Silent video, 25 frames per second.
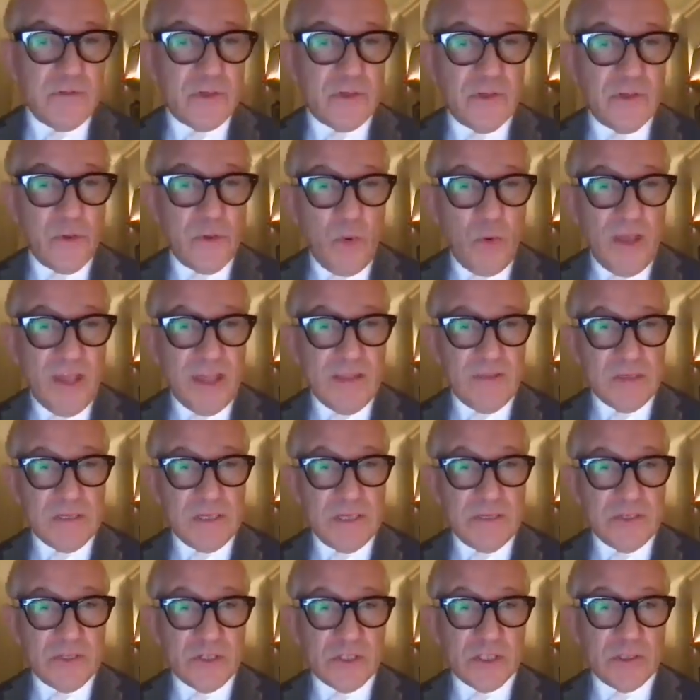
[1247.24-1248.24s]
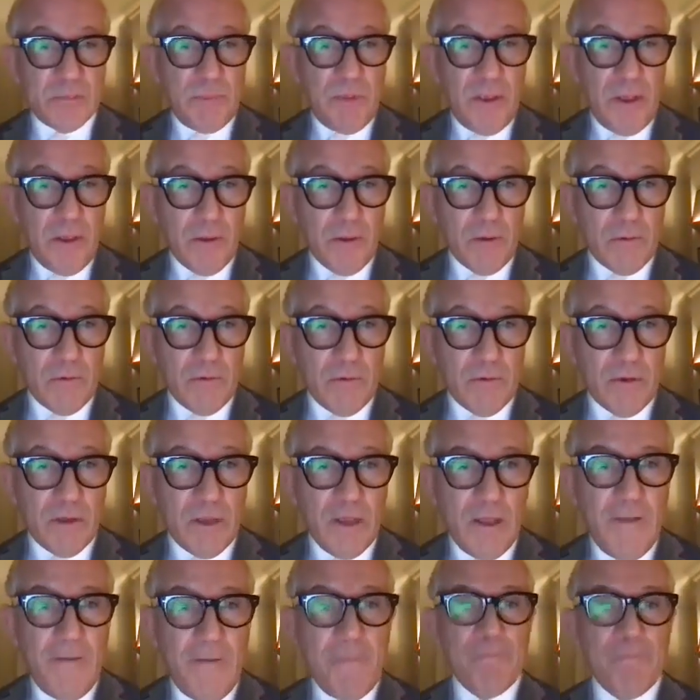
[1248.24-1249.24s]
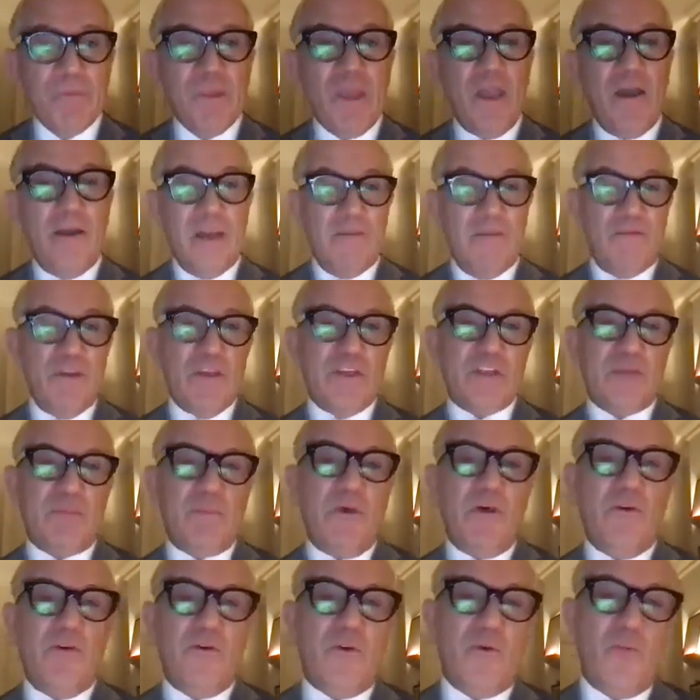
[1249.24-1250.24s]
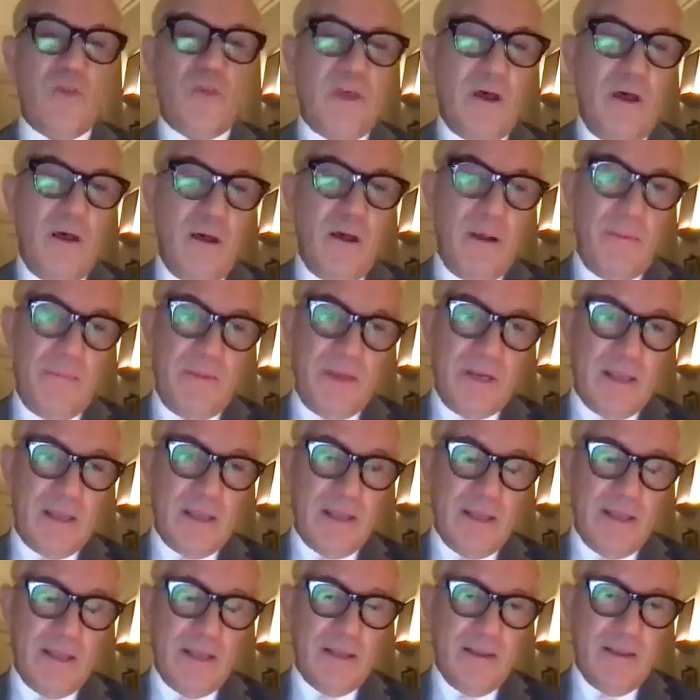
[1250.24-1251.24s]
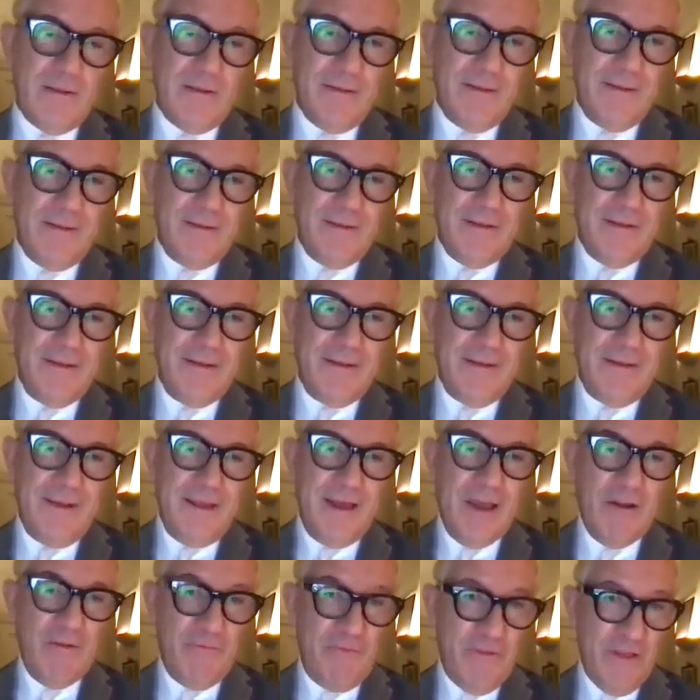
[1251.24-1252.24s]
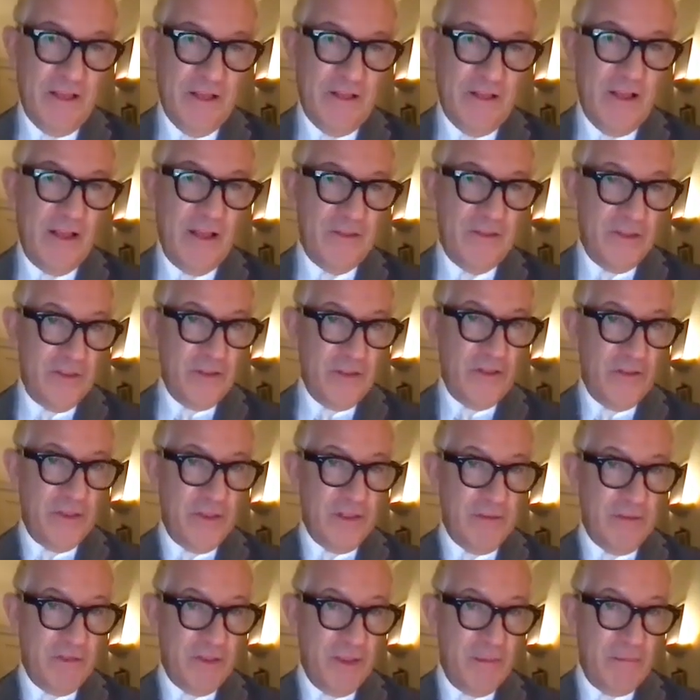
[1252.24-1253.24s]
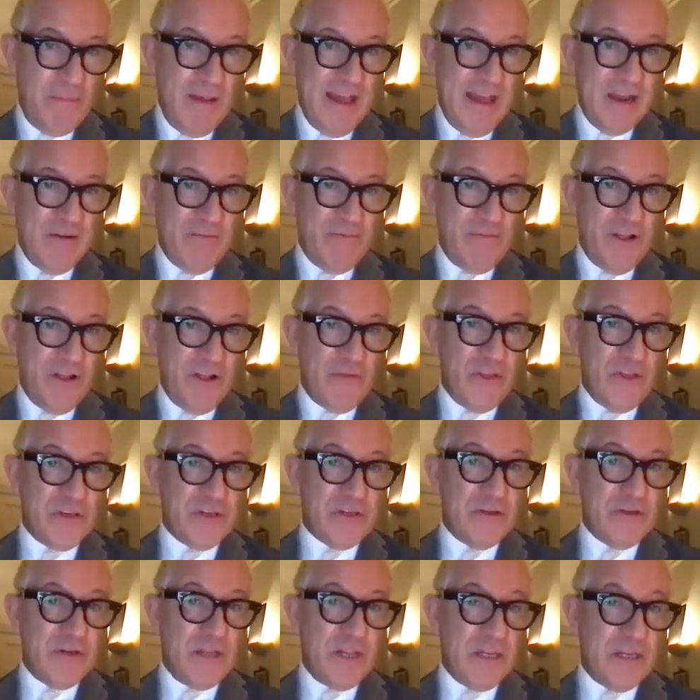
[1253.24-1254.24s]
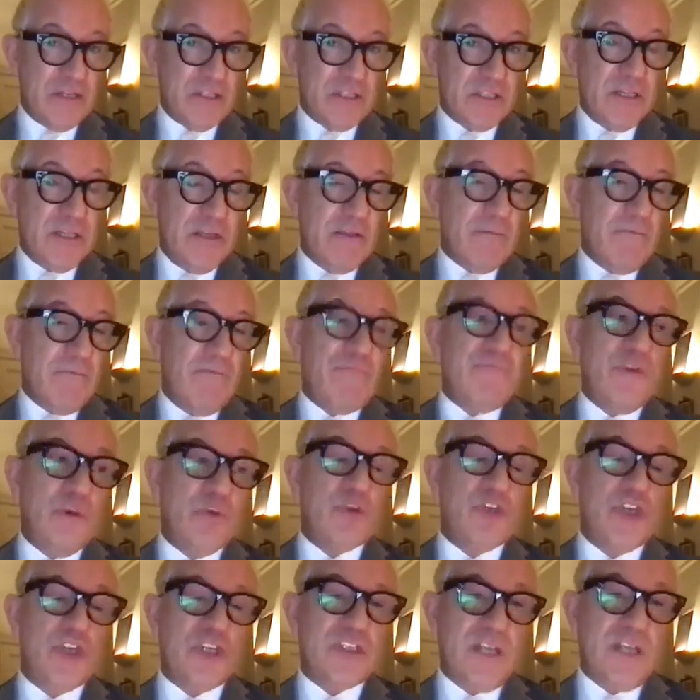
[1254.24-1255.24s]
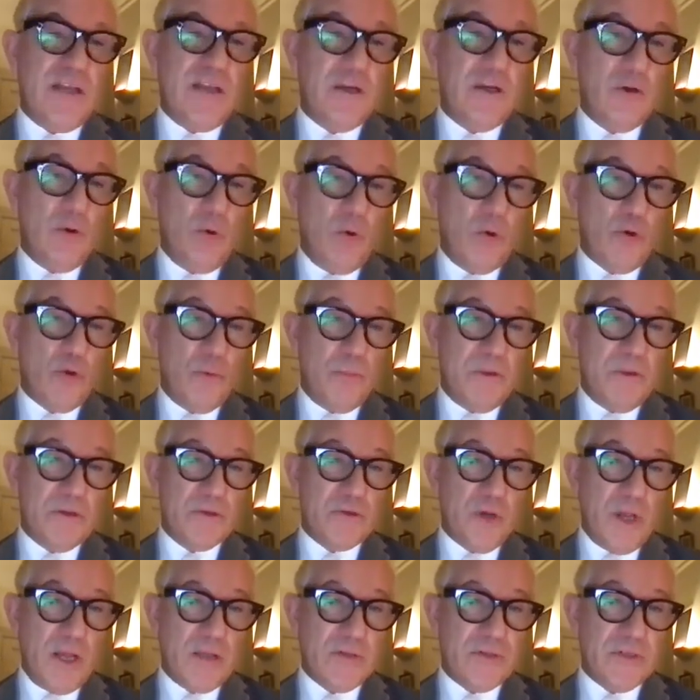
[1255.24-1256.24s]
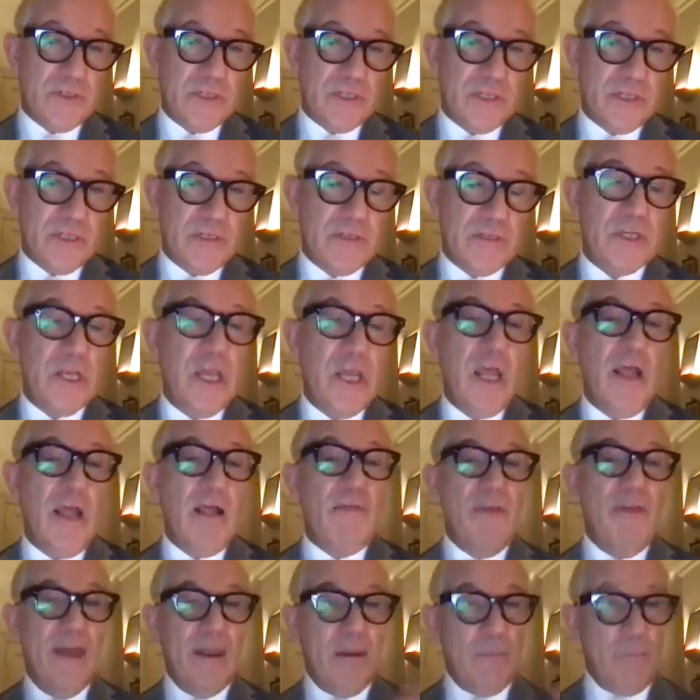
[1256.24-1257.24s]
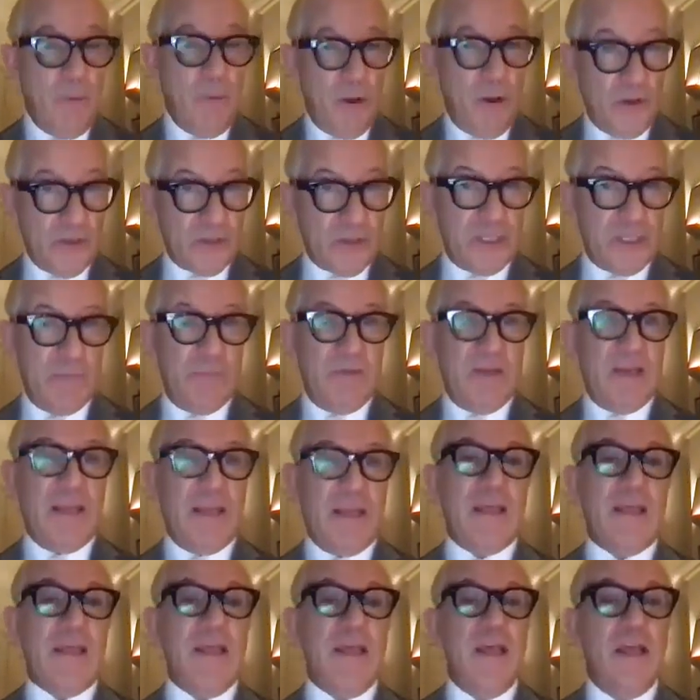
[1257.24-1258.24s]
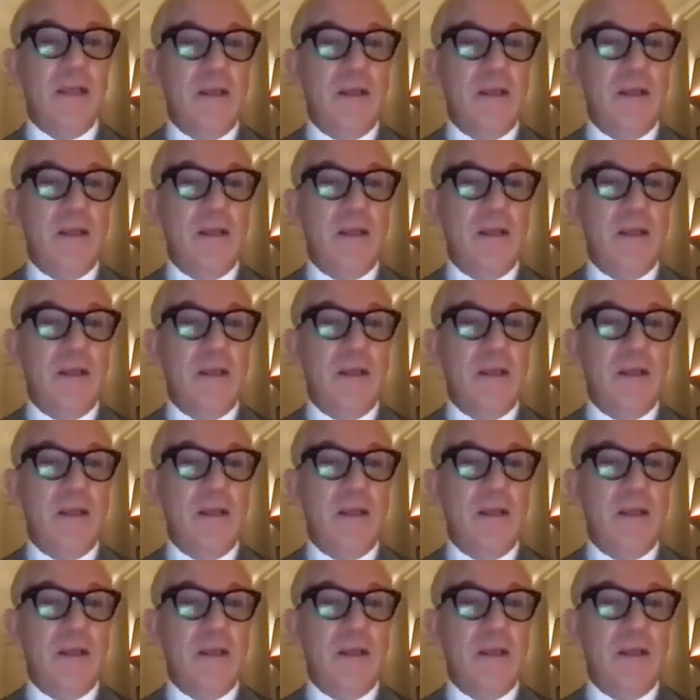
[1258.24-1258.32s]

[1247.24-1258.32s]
to the way that he spoke. And if he spoke with harmony and the man felt that his future son-in-law could be trusted, then possibly